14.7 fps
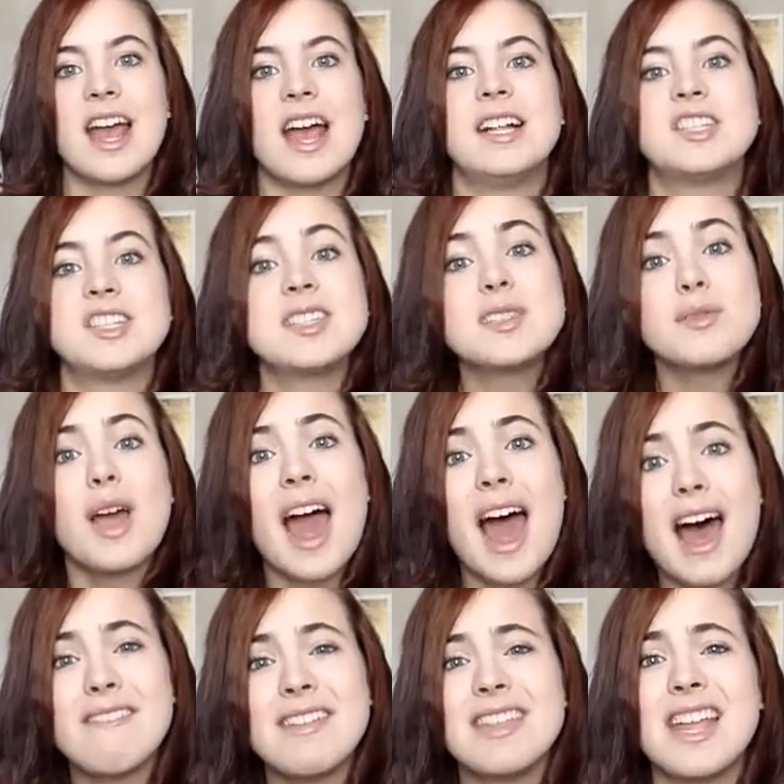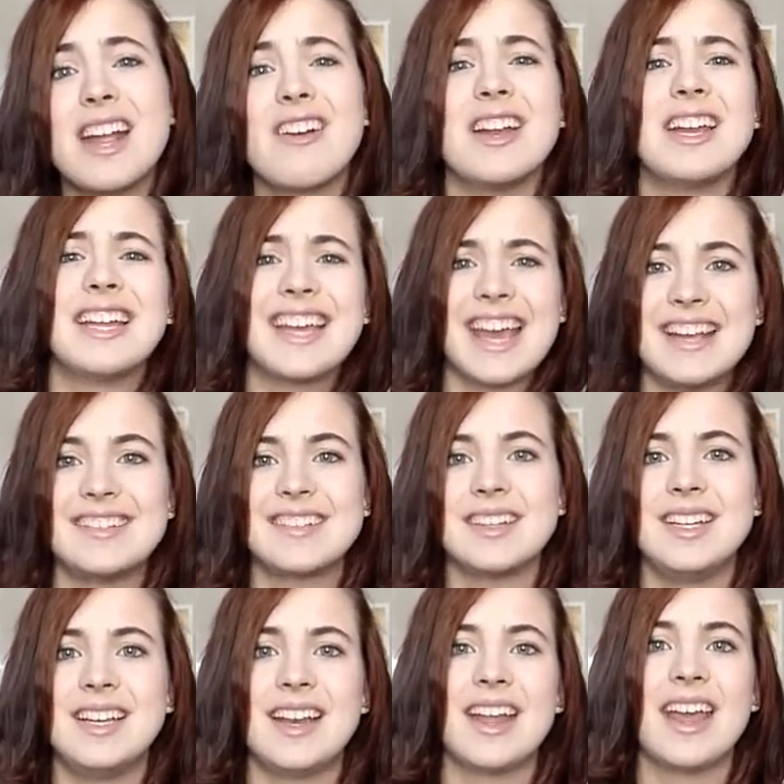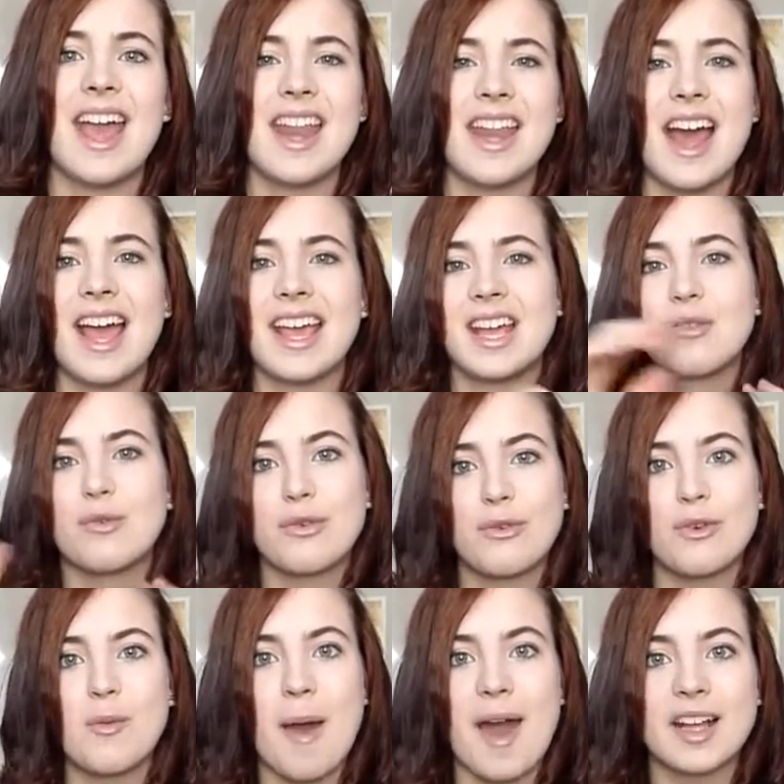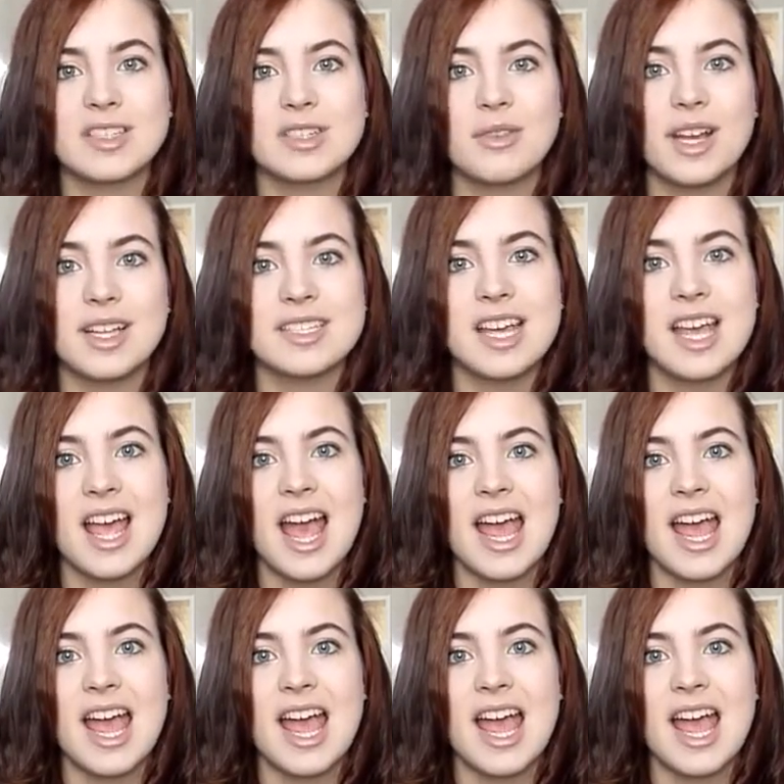and just so I have it there, and in case I need it again I can refer back to it